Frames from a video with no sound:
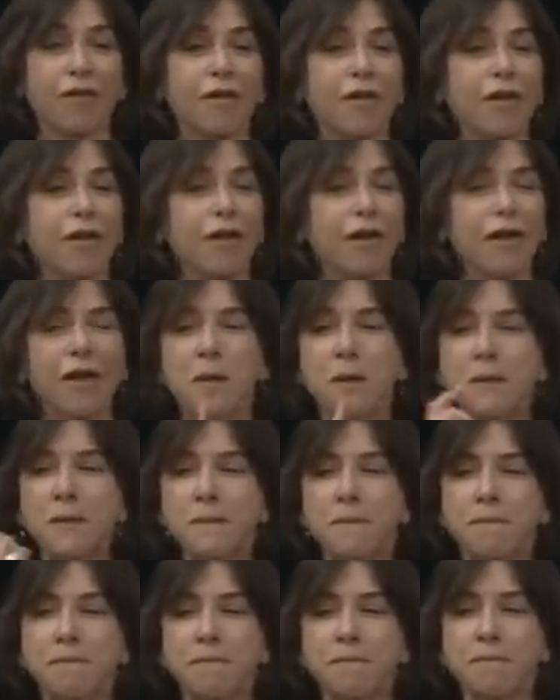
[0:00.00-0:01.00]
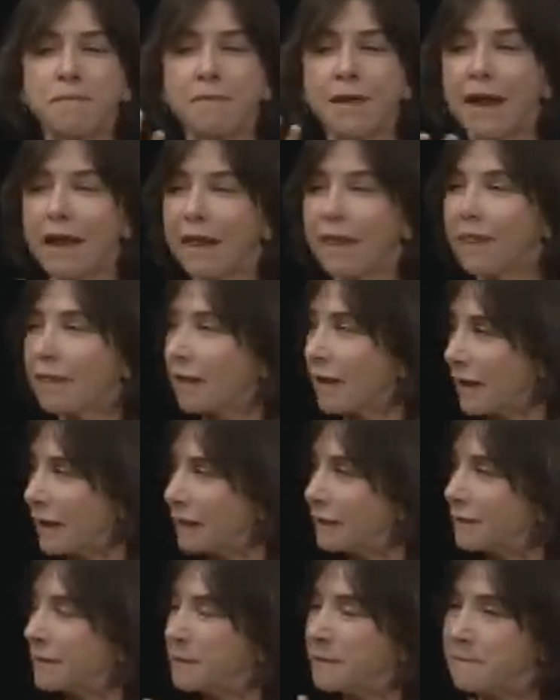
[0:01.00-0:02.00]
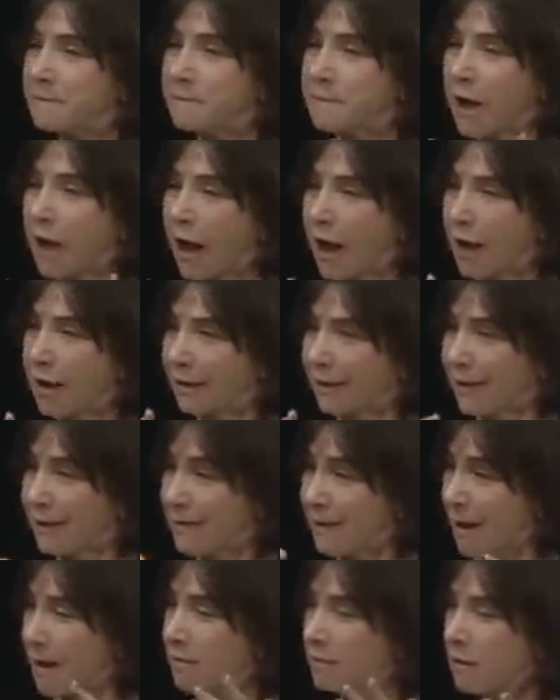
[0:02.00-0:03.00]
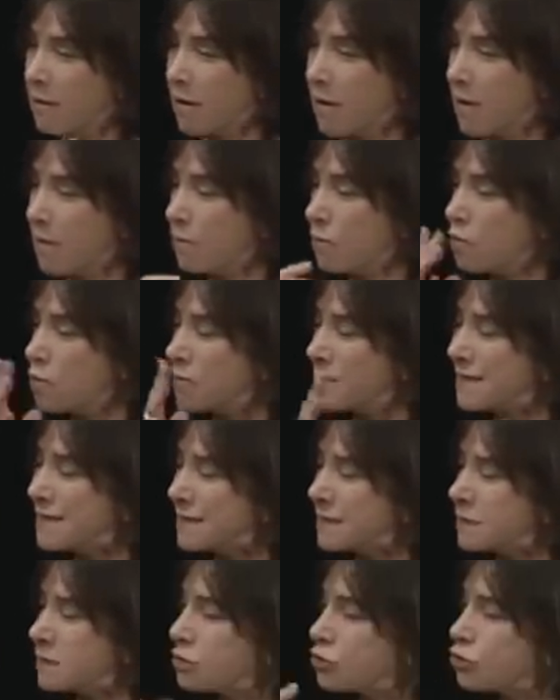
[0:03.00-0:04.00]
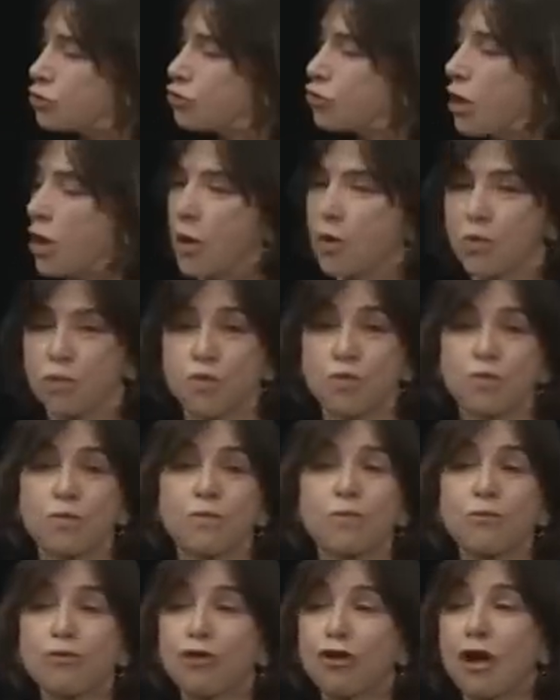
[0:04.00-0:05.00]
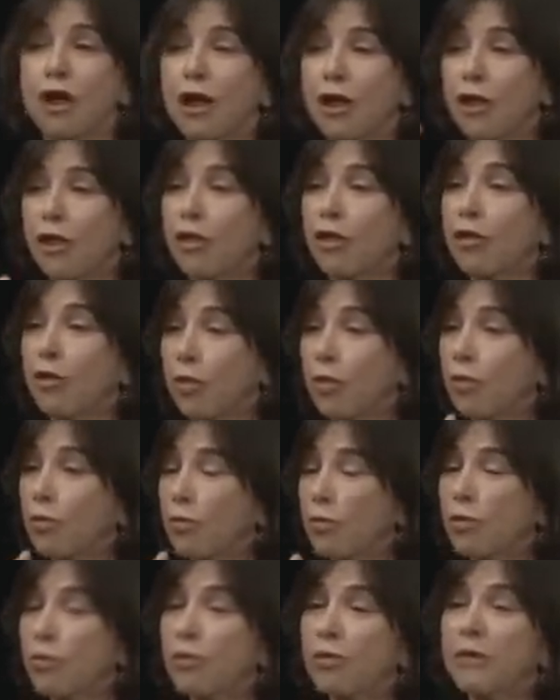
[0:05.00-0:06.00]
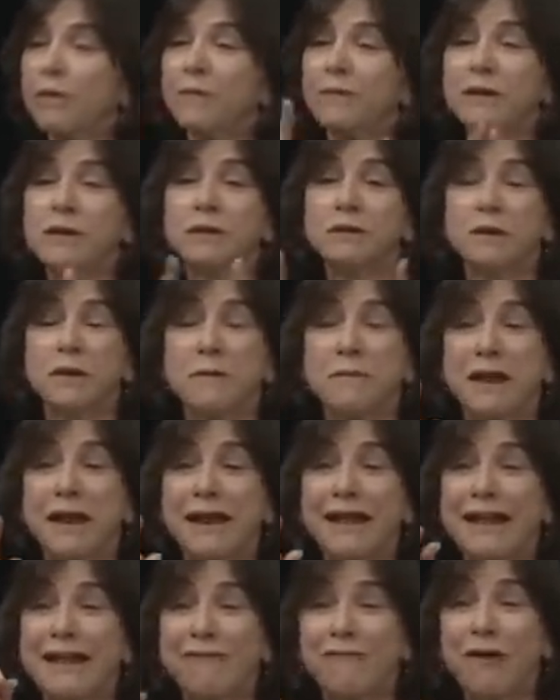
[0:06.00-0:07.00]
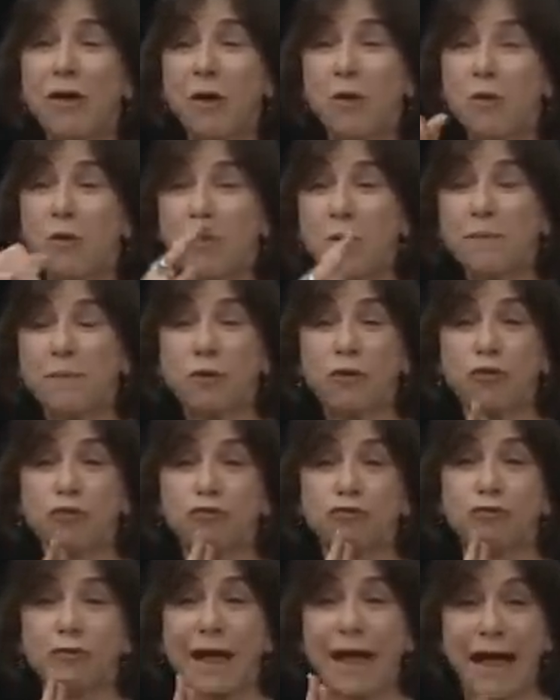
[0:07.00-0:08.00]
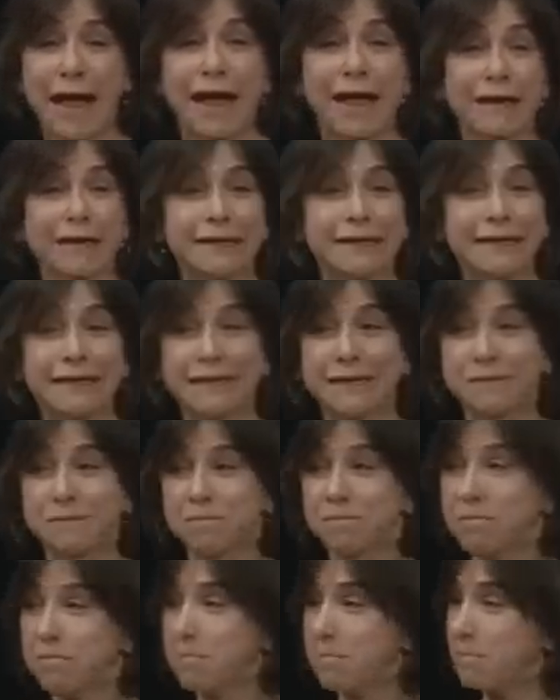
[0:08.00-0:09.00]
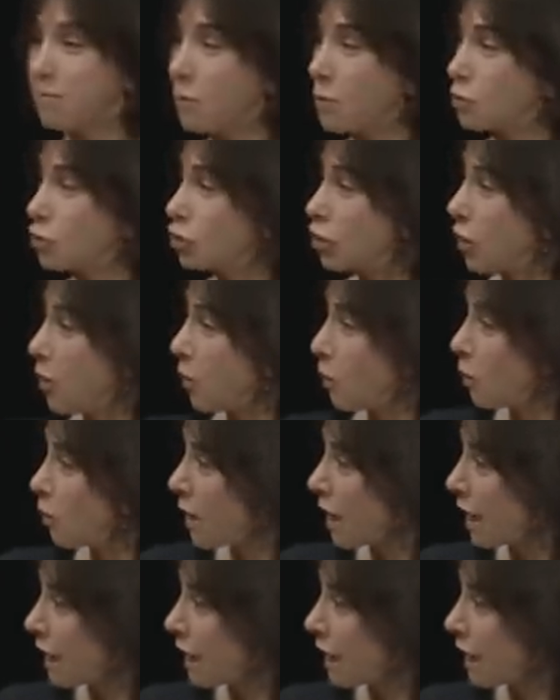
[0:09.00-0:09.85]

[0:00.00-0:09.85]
on a job, that women still earn less. And that was the case then as well. Women were trying to do a lot to change things.